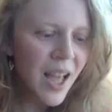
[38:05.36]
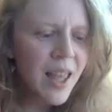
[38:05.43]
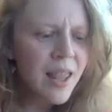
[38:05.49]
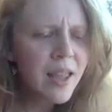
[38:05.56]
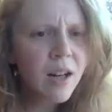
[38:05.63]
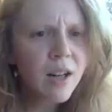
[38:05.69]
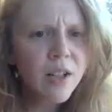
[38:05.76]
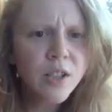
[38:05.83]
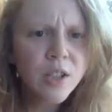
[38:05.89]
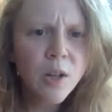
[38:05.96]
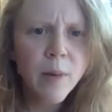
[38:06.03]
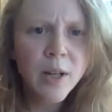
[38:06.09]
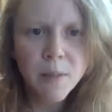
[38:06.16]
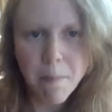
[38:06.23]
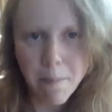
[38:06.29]
They aren't so
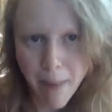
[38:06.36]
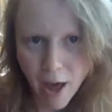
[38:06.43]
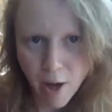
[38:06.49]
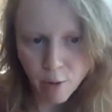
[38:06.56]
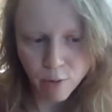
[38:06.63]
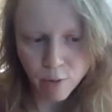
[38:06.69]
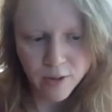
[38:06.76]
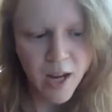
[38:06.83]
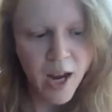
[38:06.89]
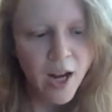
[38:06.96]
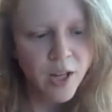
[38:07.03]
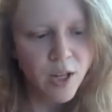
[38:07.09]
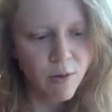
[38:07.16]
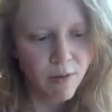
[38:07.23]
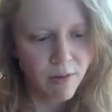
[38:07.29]
much mouths,
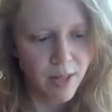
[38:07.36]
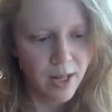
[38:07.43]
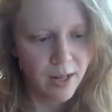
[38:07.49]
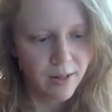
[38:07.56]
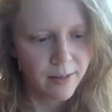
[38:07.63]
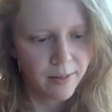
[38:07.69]
you think.